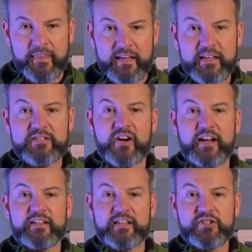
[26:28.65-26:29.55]
He's
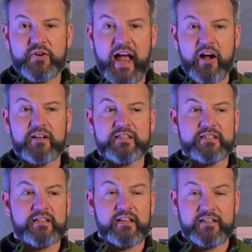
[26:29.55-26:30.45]
trying to teach you how to
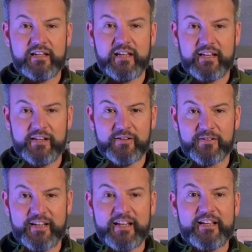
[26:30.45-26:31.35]
to get
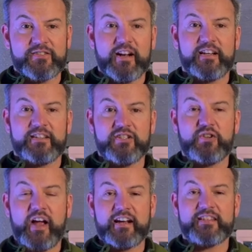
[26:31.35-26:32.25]
healed. He's trying to teach
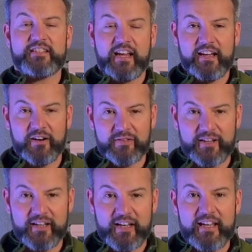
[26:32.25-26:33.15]
you how to stay
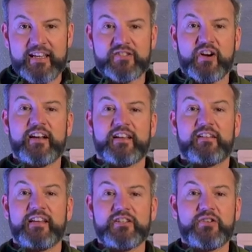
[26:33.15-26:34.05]
healthy. He's trying to
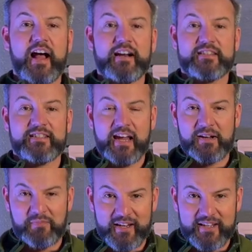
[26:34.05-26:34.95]
teach you how to stay
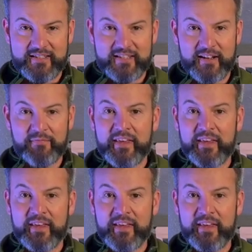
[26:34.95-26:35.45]
in peace.